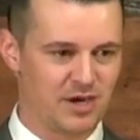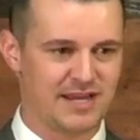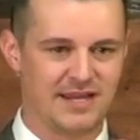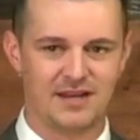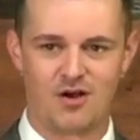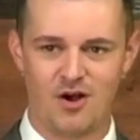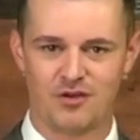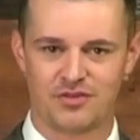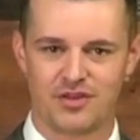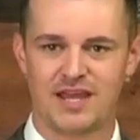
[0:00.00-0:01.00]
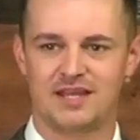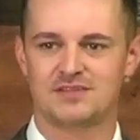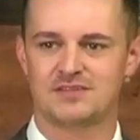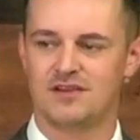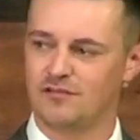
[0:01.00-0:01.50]
working in all
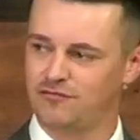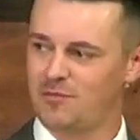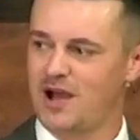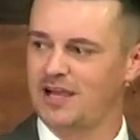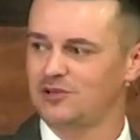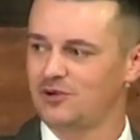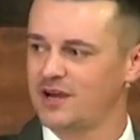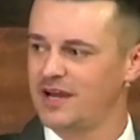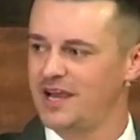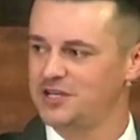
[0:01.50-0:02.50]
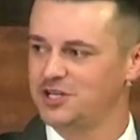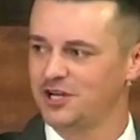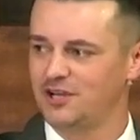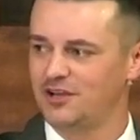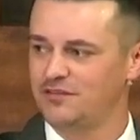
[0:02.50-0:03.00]
things for my glory and
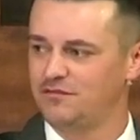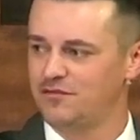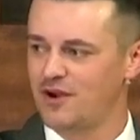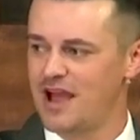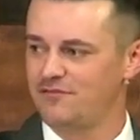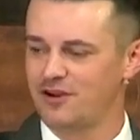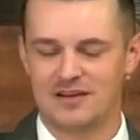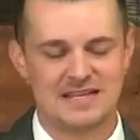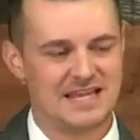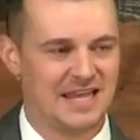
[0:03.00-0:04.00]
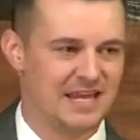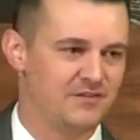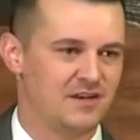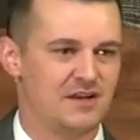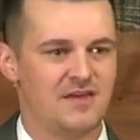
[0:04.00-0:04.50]
your good forever,
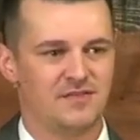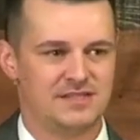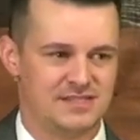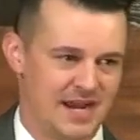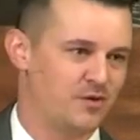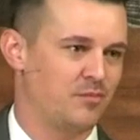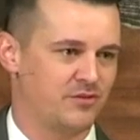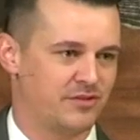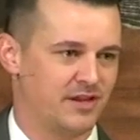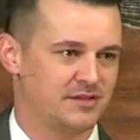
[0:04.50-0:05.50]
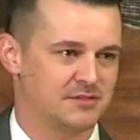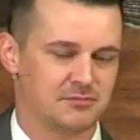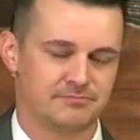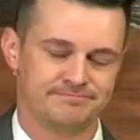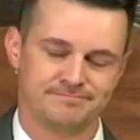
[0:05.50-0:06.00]
even the terrible
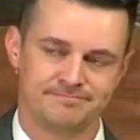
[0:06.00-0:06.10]
things.